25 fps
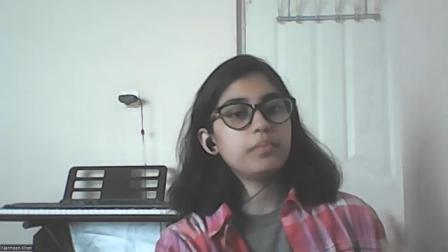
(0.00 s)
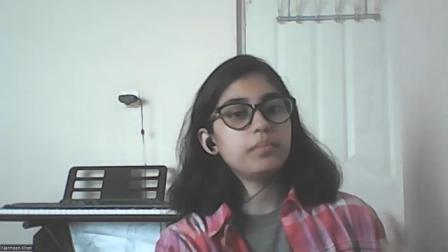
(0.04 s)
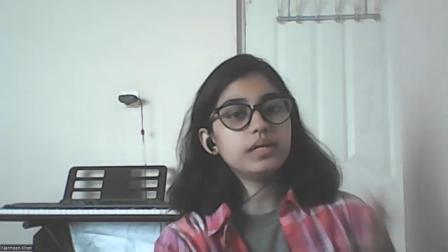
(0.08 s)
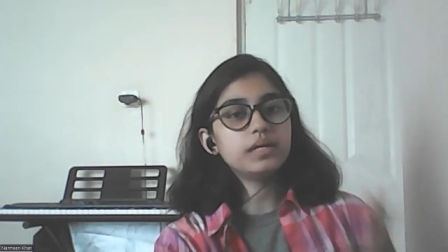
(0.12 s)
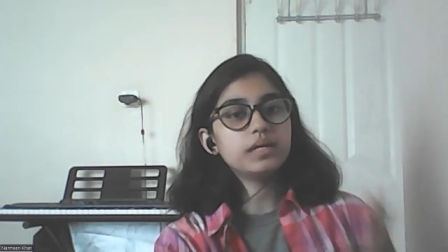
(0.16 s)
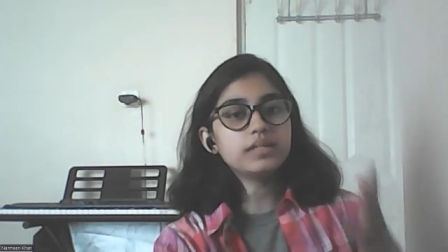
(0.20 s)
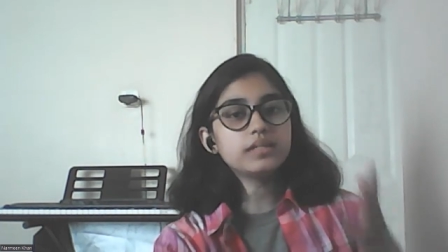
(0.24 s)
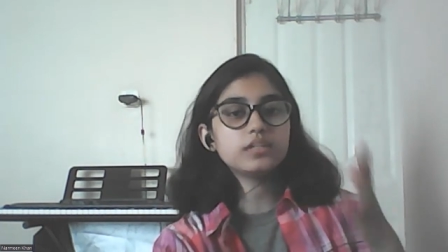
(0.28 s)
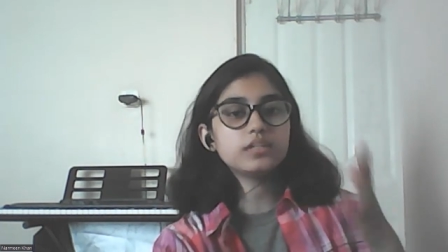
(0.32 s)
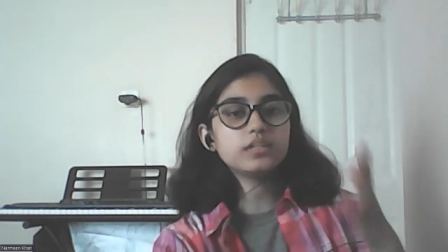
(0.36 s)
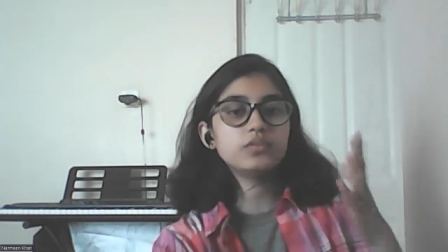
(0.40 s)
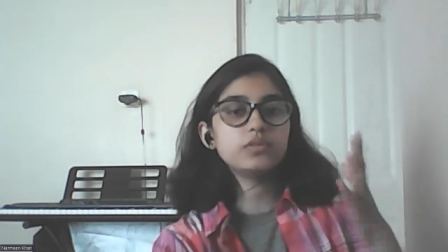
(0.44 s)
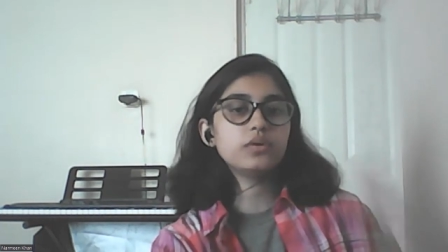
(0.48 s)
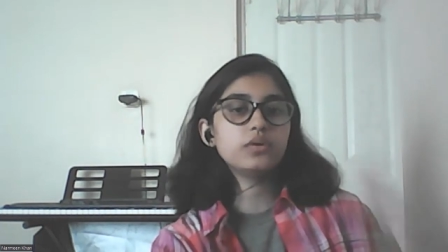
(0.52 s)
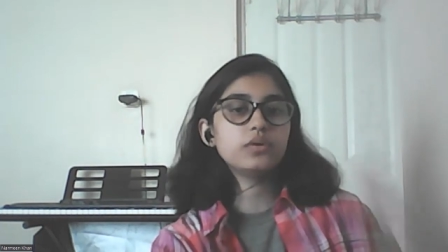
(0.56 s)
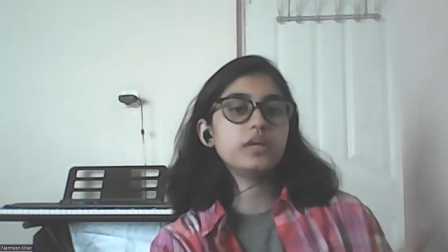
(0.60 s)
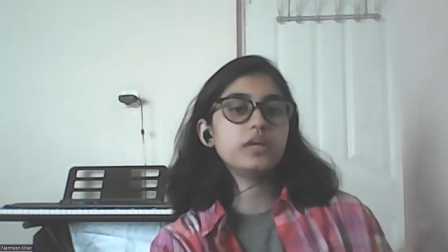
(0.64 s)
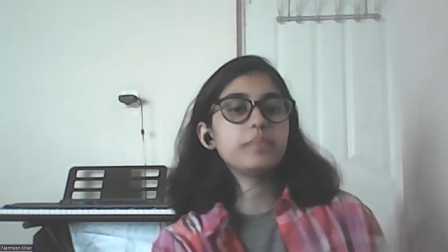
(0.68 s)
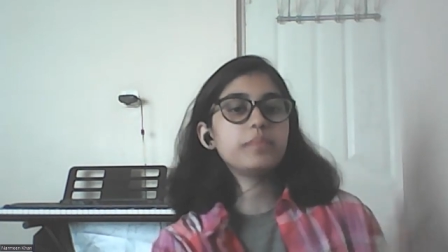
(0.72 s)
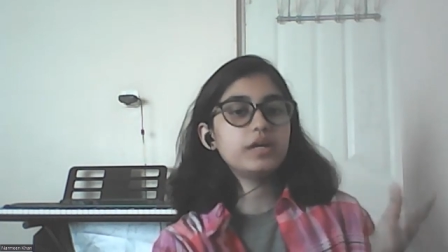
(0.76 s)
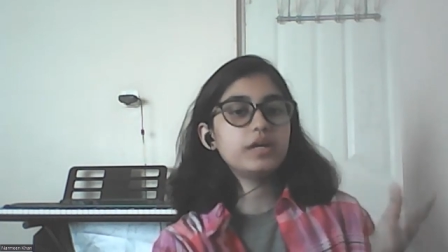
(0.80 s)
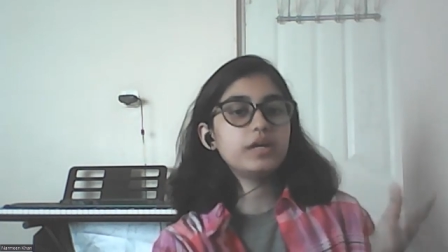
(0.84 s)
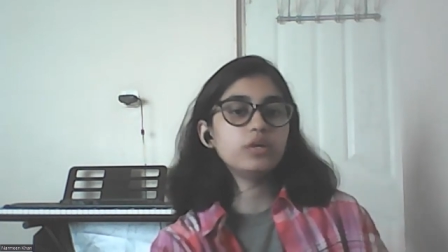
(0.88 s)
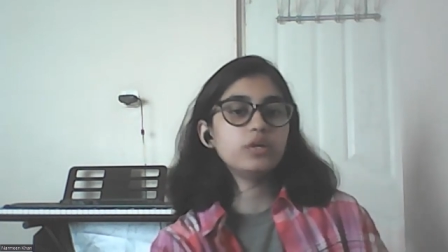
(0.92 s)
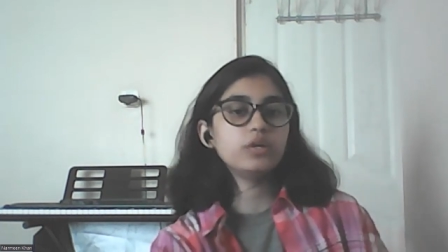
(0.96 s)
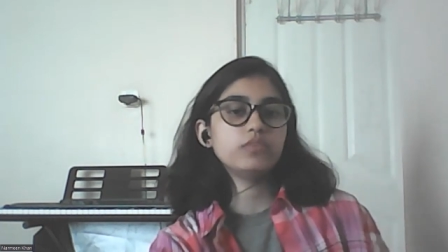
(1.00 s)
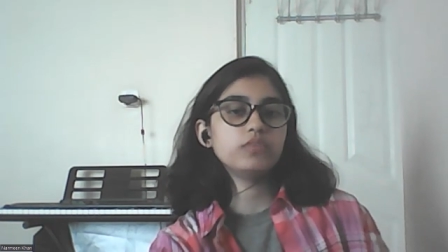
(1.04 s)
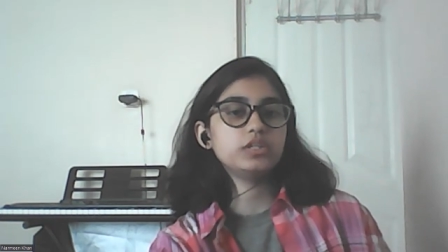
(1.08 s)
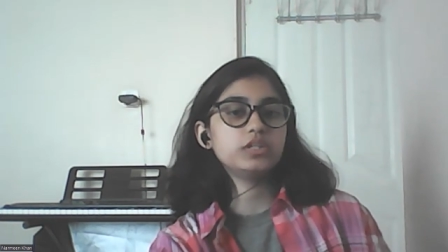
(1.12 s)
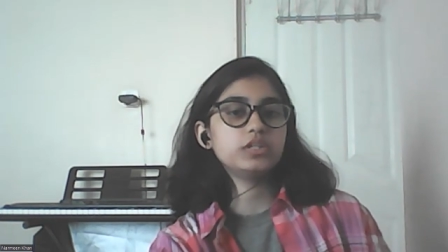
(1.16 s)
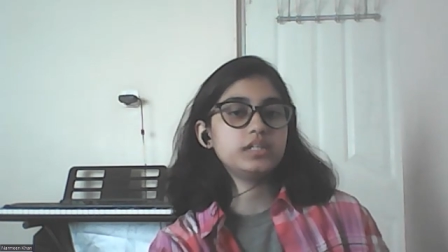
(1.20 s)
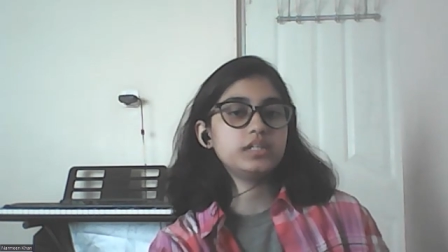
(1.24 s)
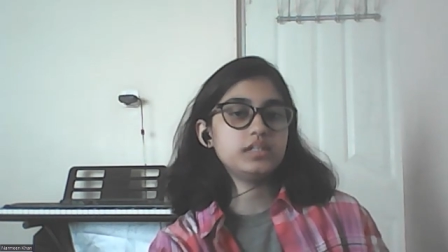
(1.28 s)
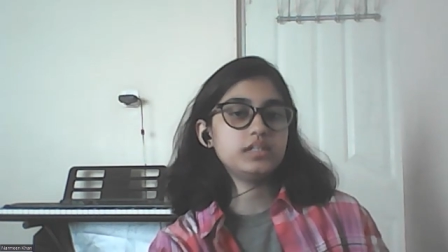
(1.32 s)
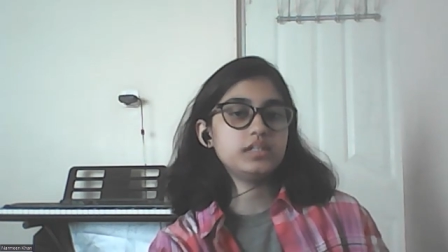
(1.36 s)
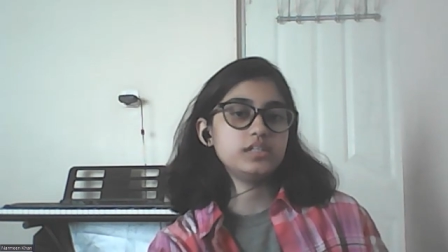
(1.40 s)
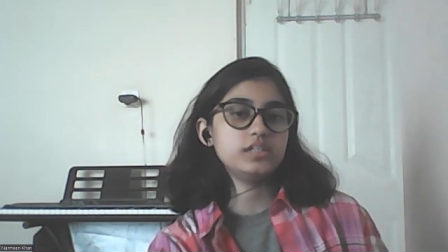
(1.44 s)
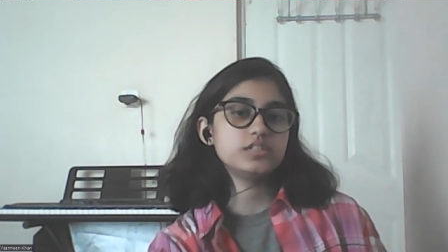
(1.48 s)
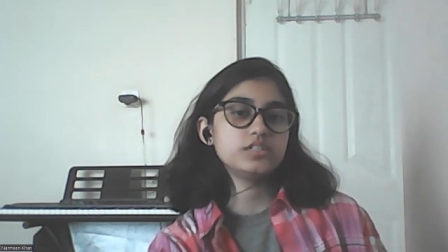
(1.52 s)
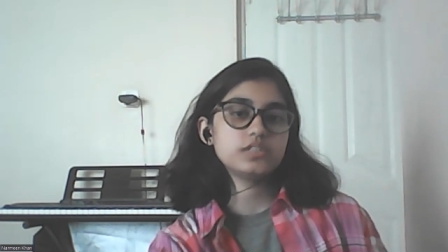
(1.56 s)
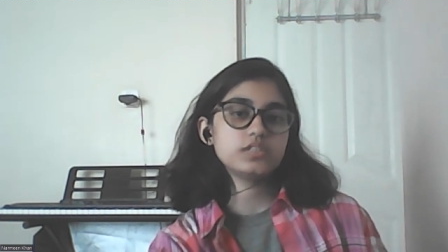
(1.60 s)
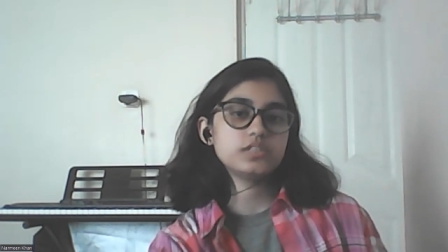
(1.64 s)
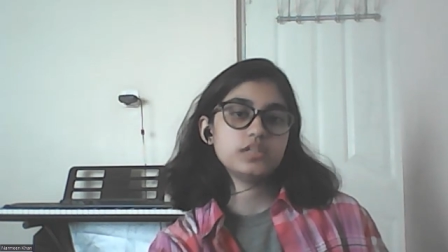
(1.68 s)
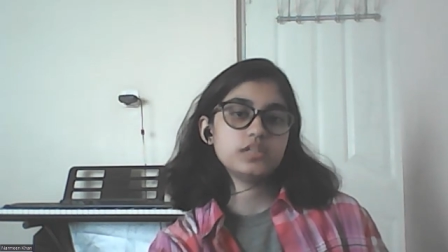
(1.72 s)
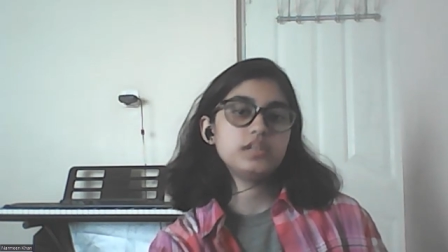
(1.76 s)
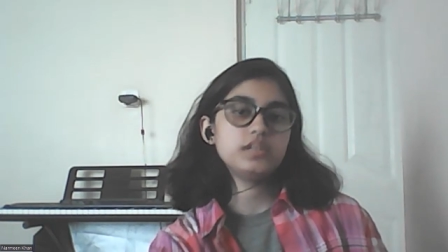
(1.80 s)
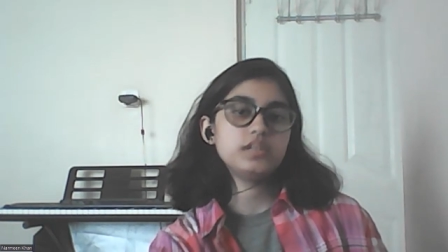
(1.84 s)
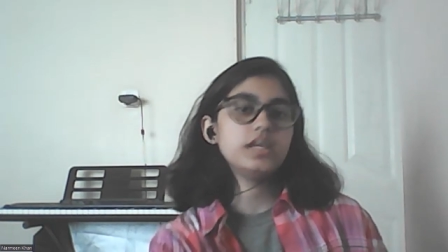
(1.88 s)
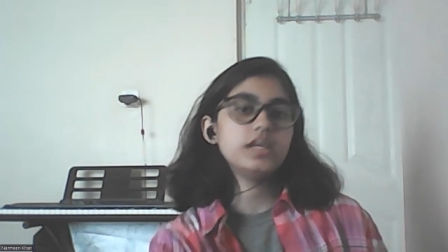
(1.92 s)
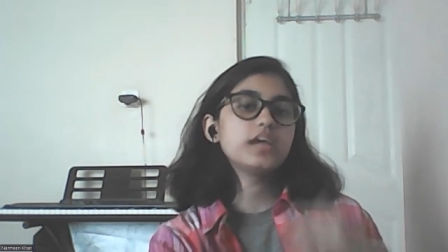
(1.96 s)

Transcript: but don't depend on what they teach